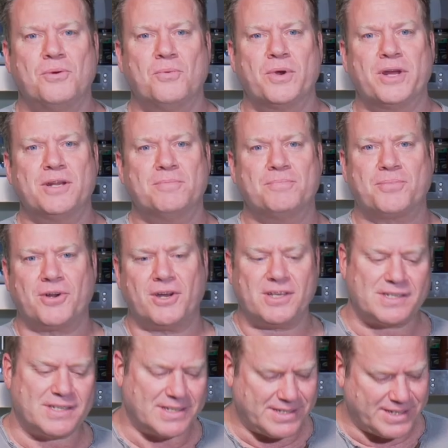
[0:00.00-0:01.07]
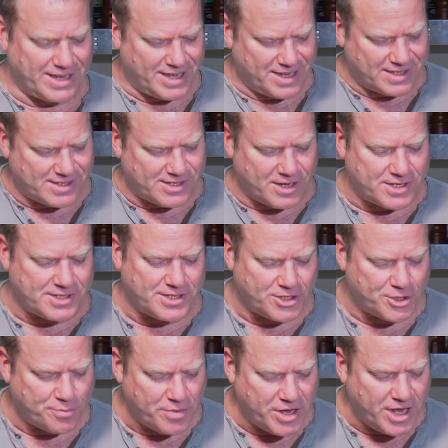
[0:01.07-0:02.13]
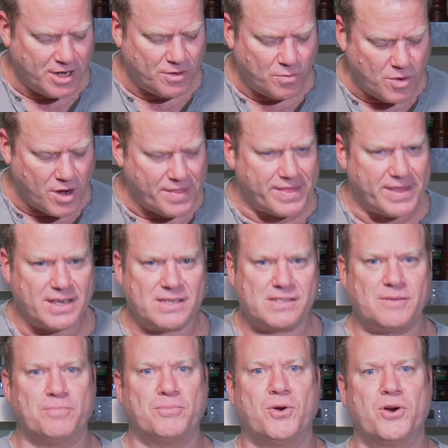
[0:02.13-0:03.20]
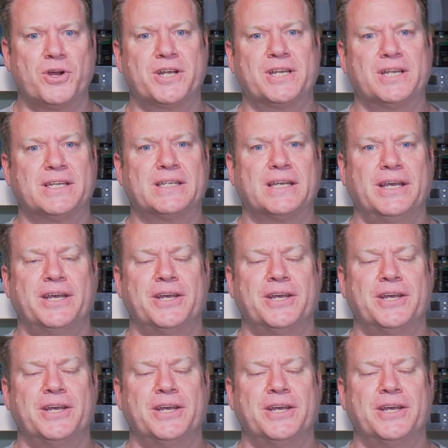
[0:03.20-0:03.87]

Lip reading: When processing sausage meat, one thing is important: